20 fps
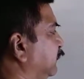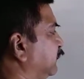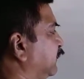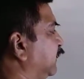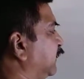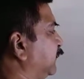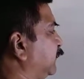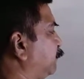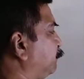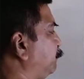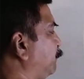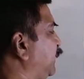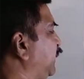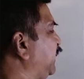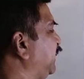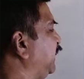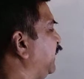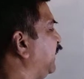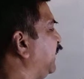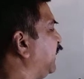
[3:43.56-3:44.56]
that is
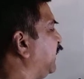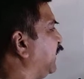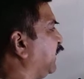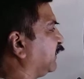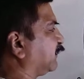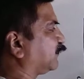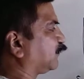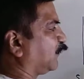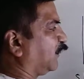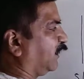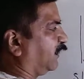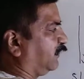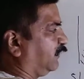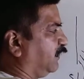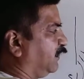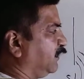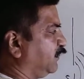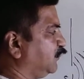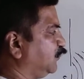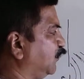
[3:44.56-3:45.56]

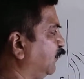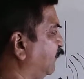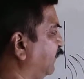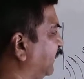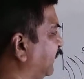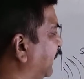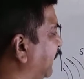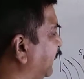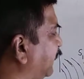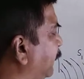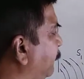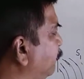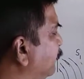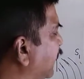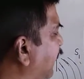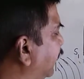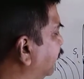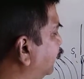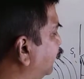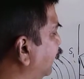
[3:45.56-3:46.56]
PAS1, you will get
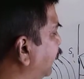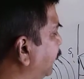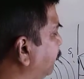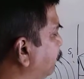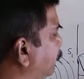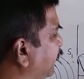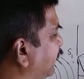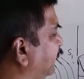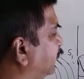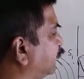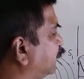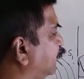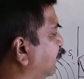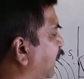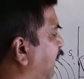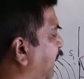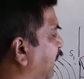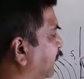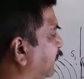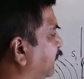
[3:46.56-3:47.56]
S1P
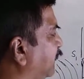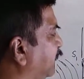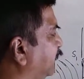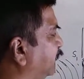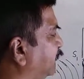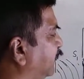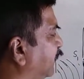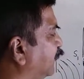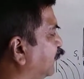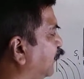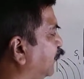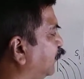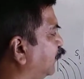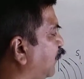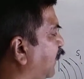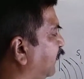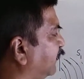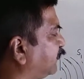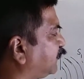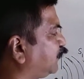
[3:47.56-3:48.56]
square is equal to
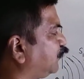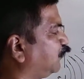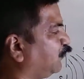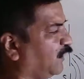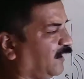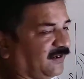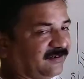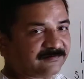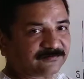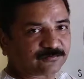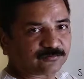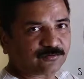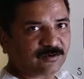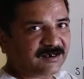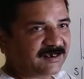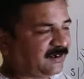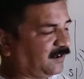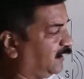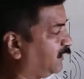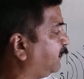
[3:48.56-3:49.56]
S2A
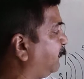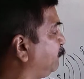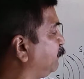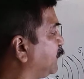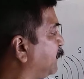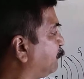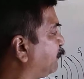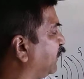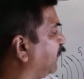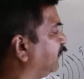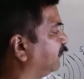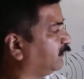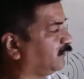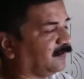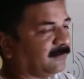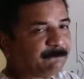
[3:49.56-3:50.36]
square plus